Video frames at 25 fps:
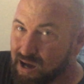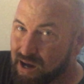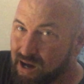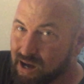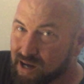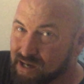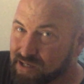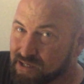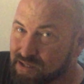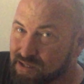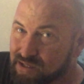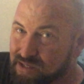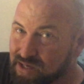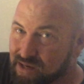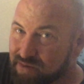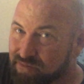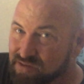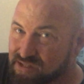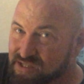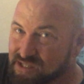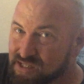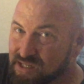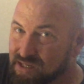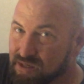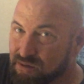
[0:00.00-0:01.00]
I could never
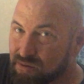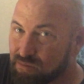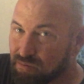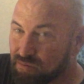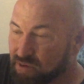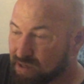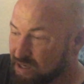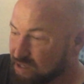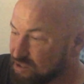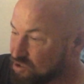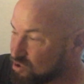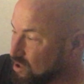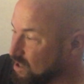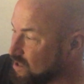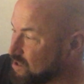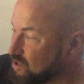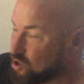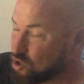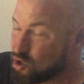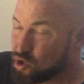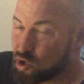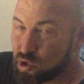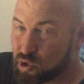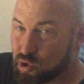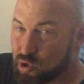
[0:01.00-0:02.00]
see when I tried
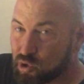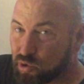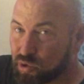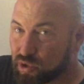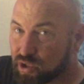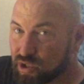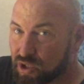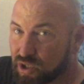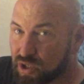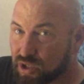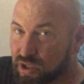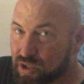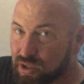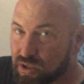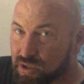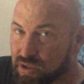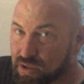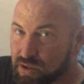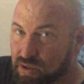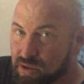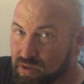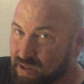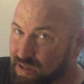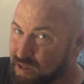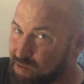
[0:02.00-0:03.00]
it earlier,
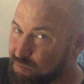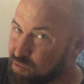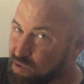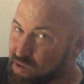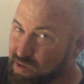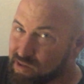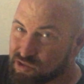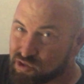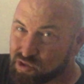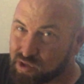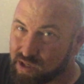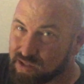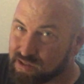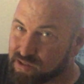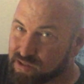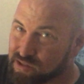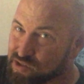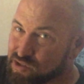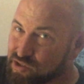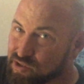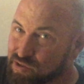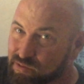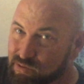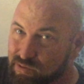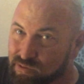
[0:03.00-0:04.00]
and I probably tried this
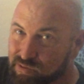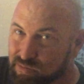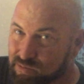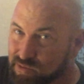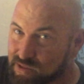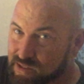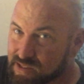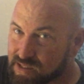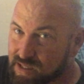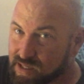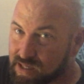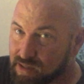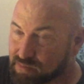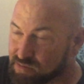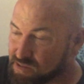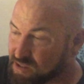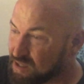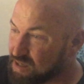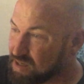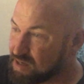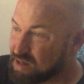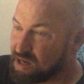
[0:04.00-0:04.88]
2 or 3 times.